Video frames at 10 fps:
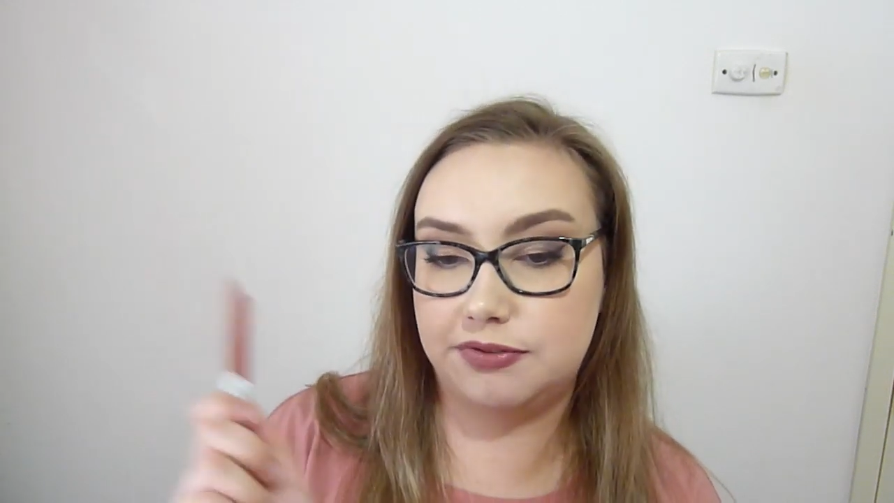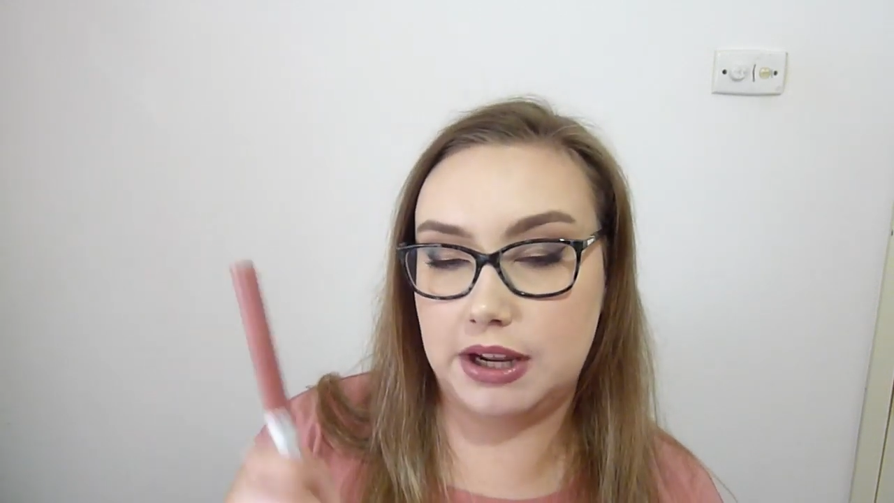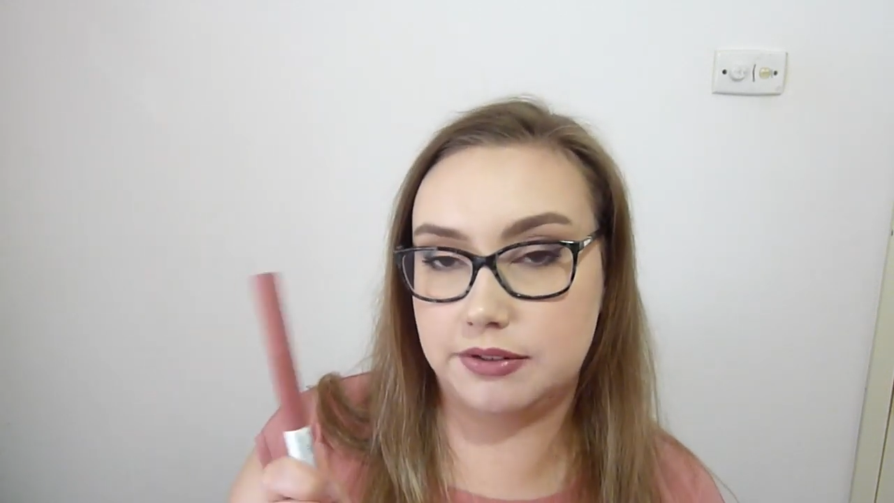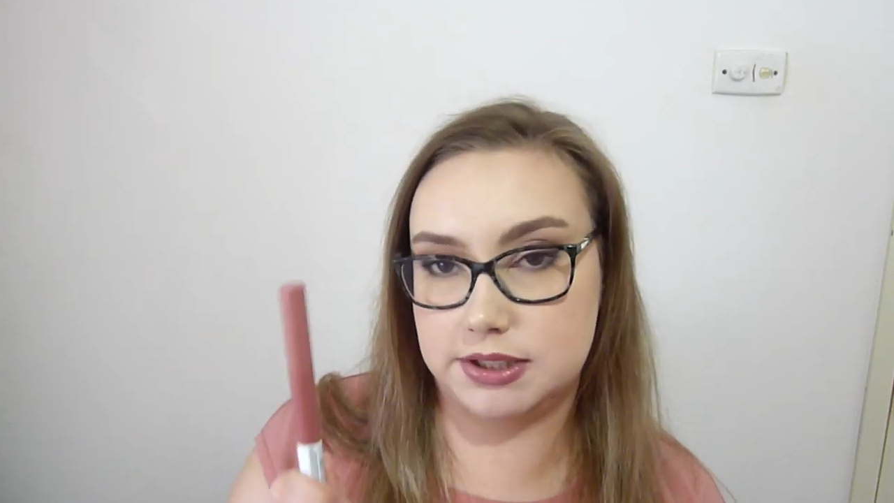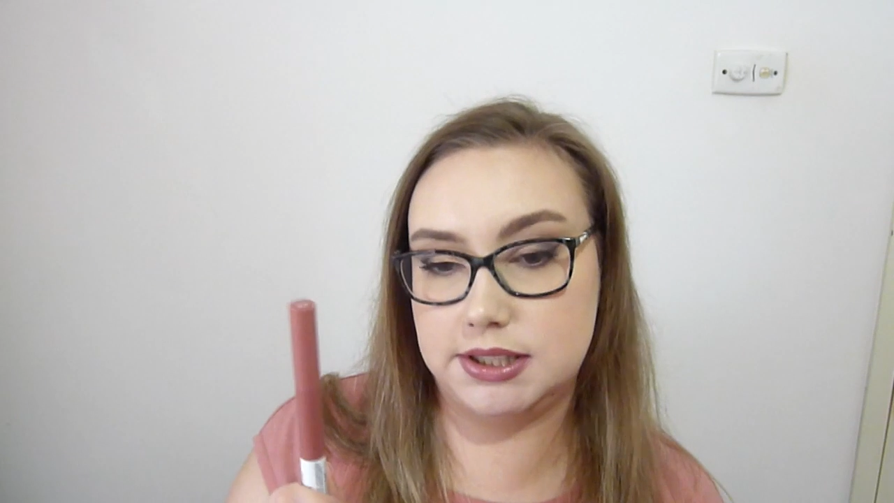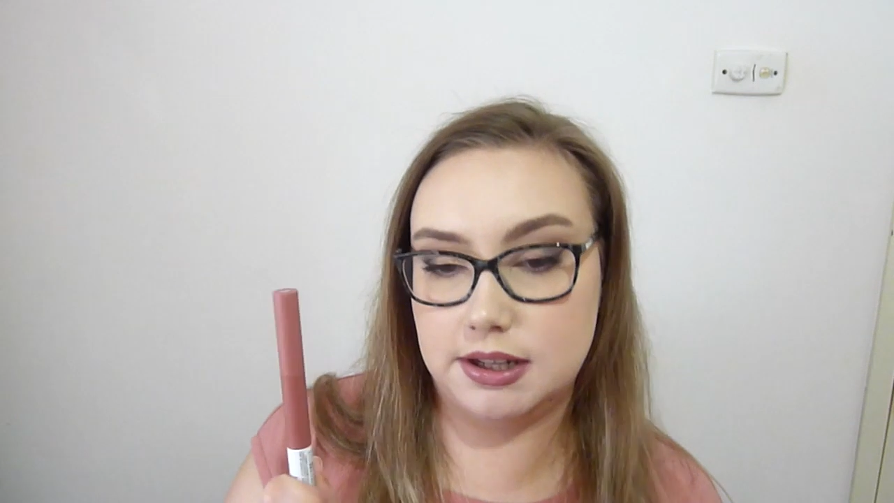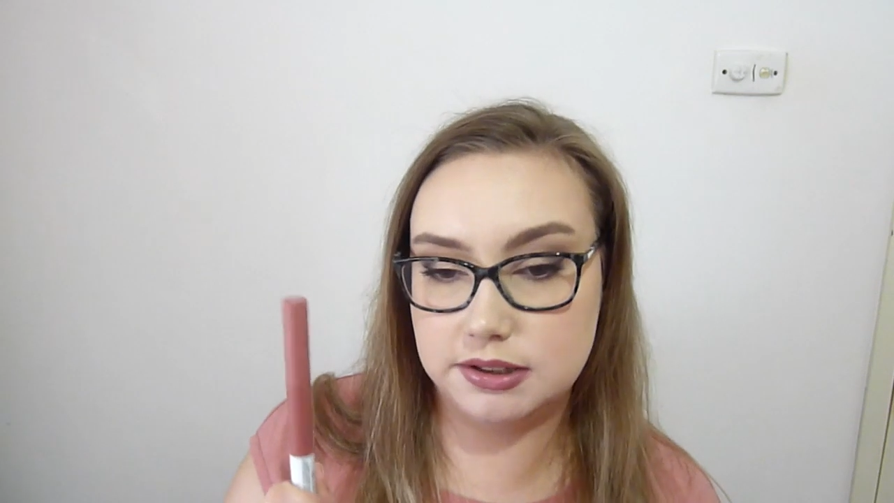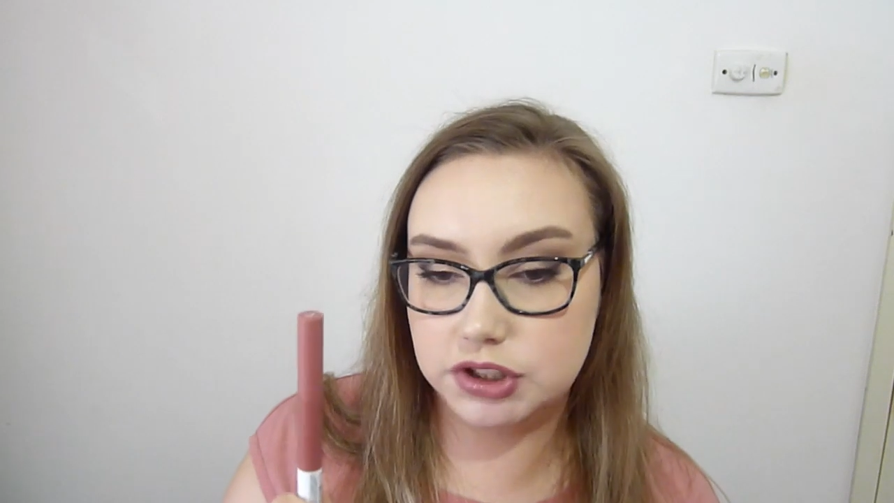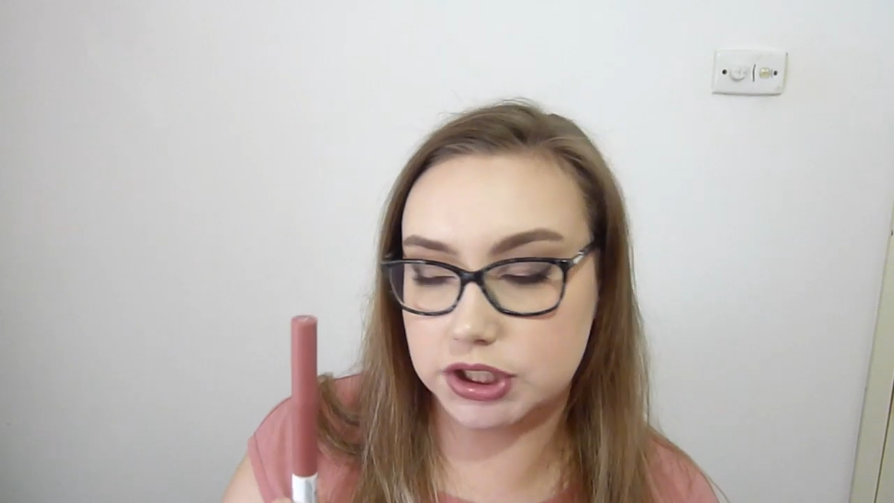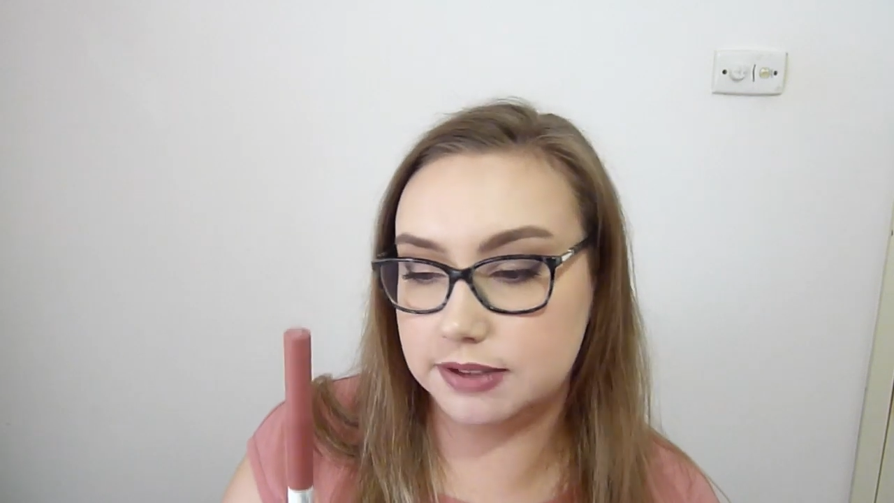favourites
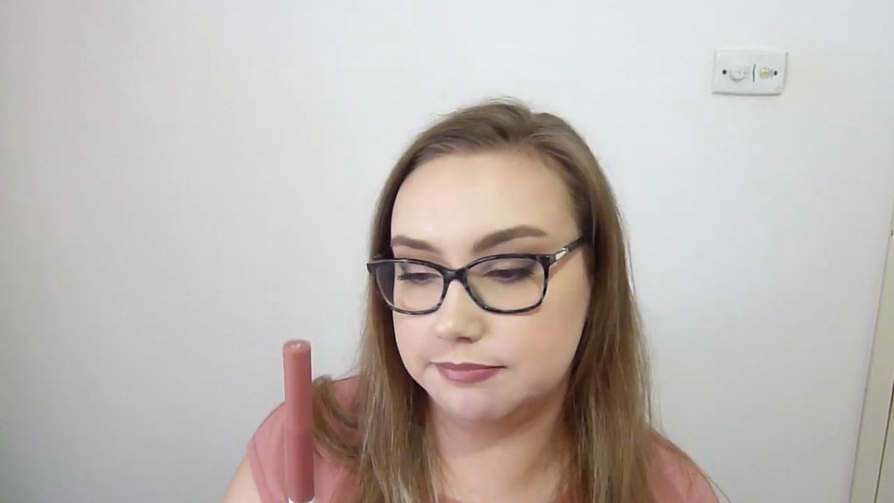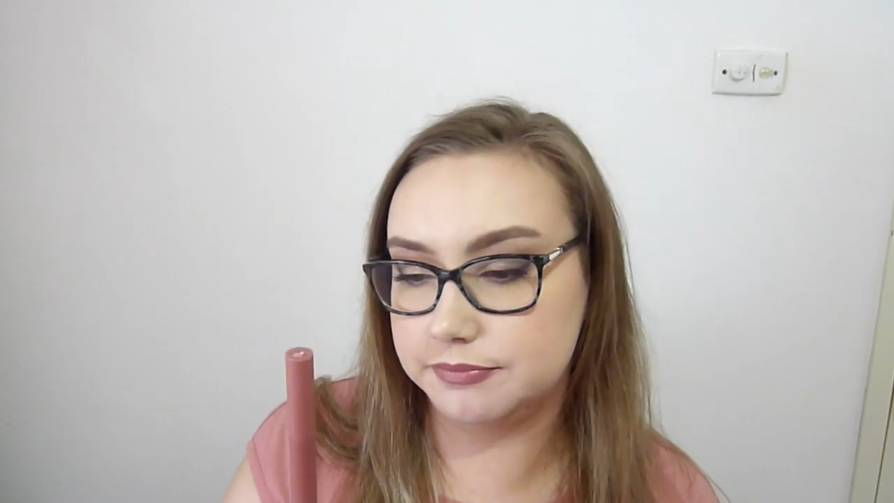last year.